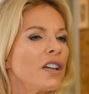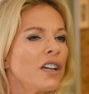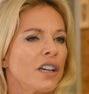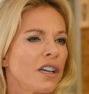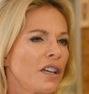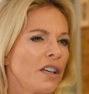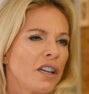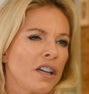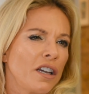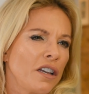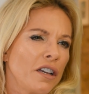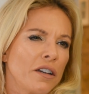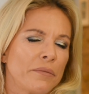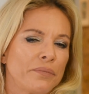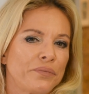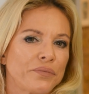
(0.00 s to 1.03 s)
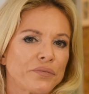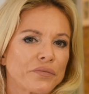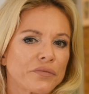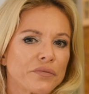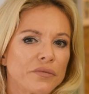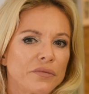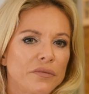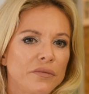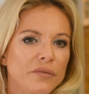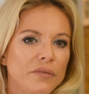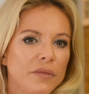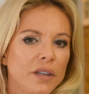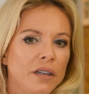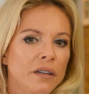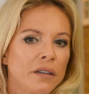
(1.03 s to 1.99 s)
Yeah. 4 or 5 times.
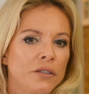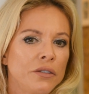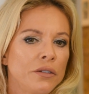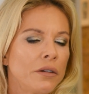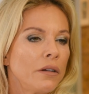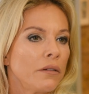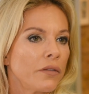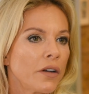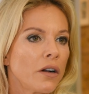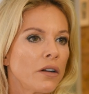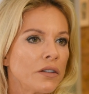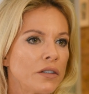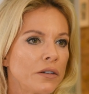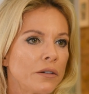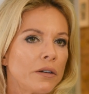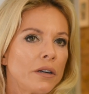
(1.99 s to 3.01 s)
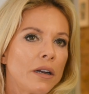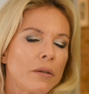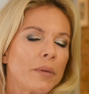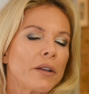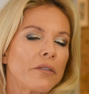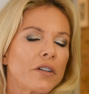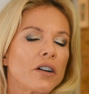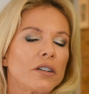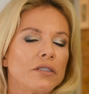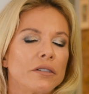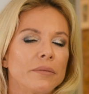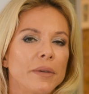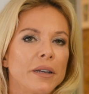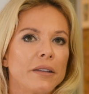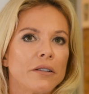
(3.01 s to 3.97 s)
I do a lot of cardio, a little bit of
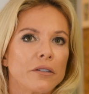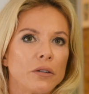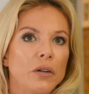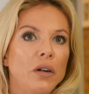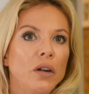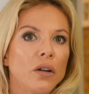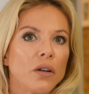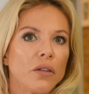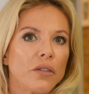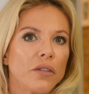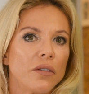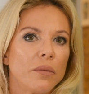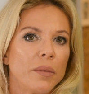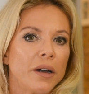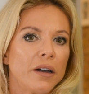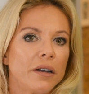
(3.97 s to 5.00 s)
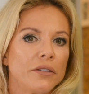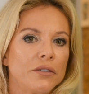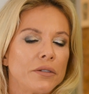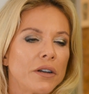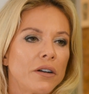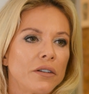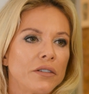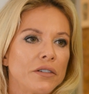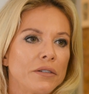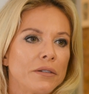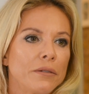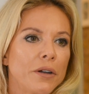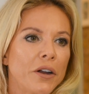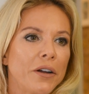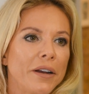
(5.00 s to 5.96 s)
cardio. I mean, not a lot, but I do
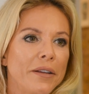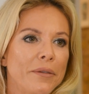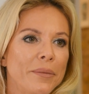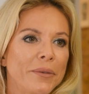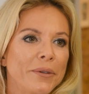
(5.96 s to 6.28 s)
cardio early in the